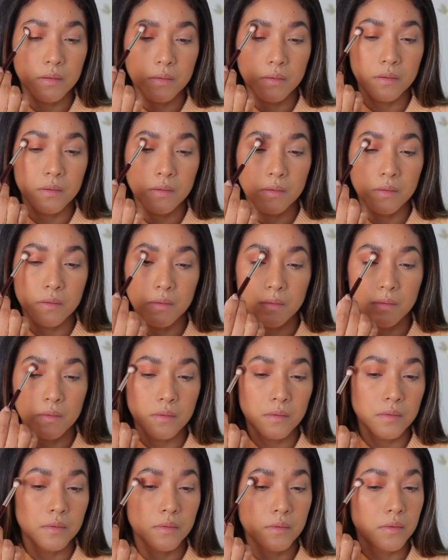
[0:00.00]

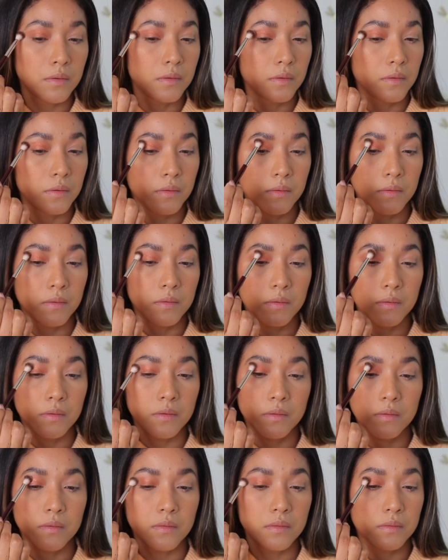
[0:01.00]

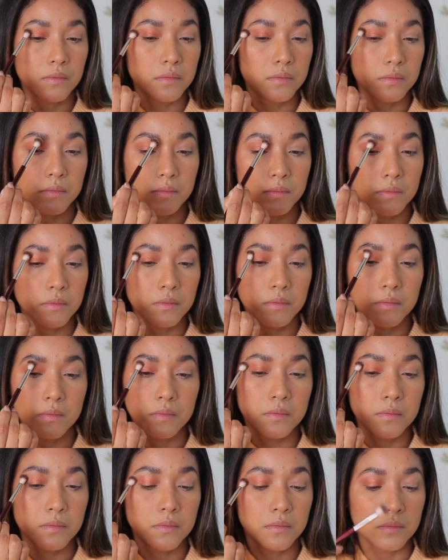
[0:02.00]

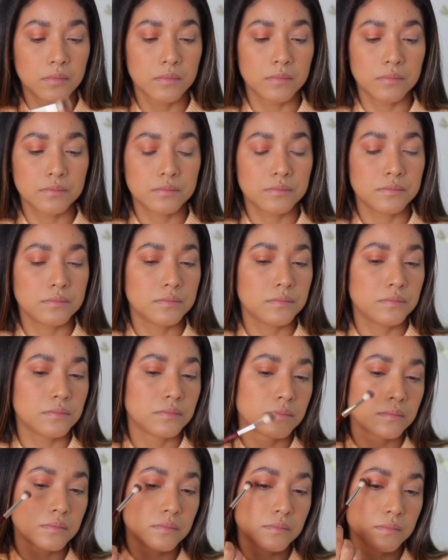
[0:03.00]

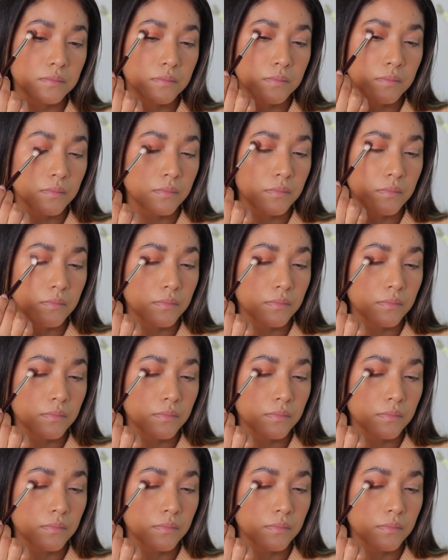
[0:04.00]
No one is speaking in this clip.